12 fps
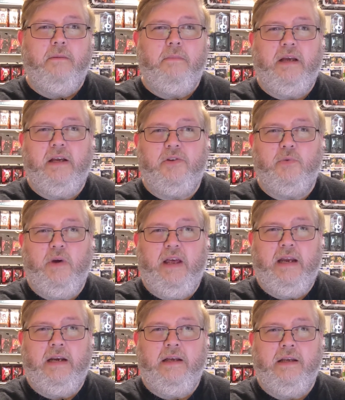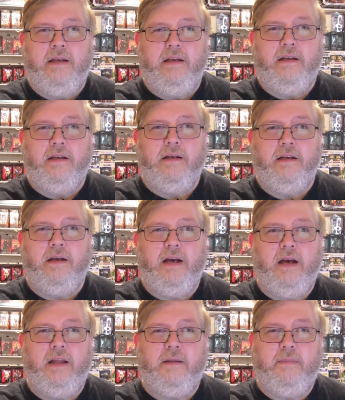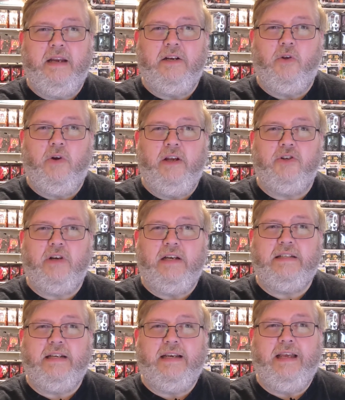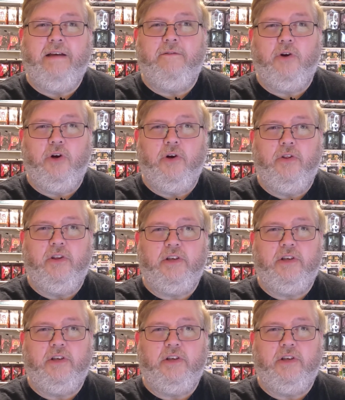Because when the Mandalorian tries to give her the